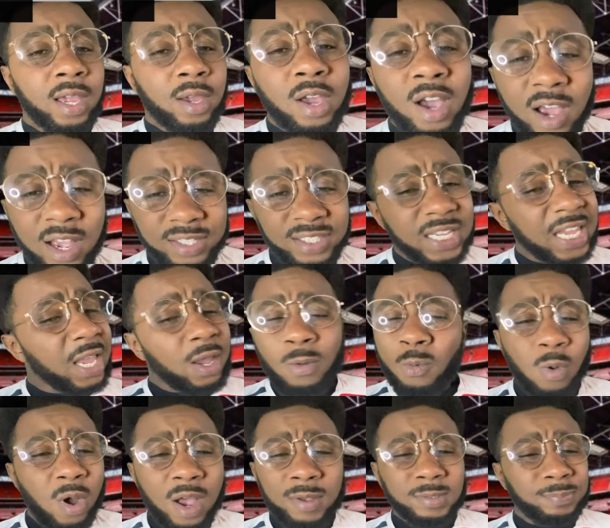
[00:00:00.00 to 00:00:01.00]
Cause it
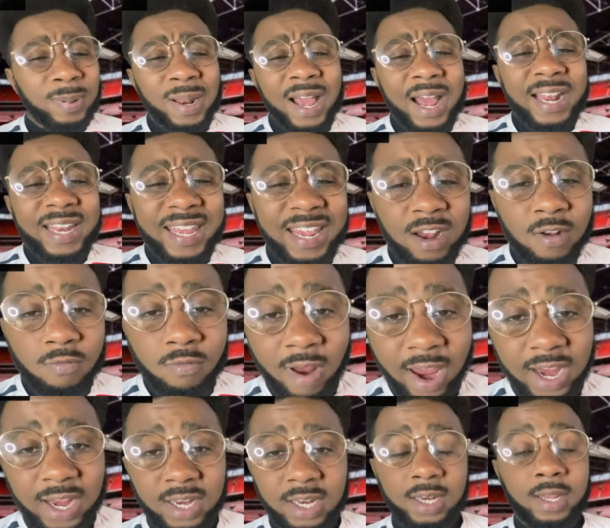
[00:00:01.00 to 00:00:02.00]
was bloody
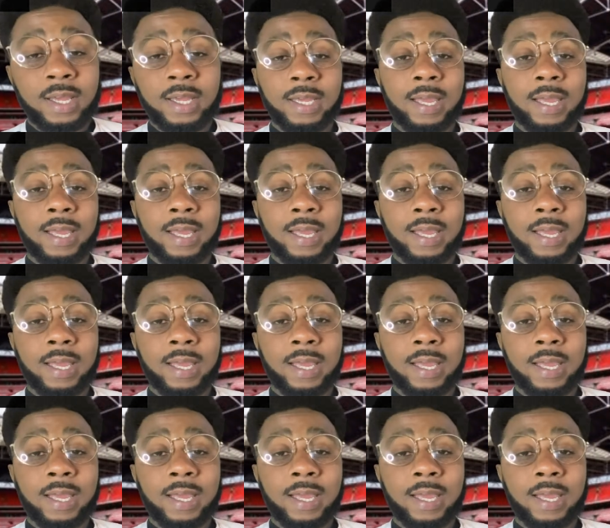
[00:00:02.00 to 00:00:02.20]
raining.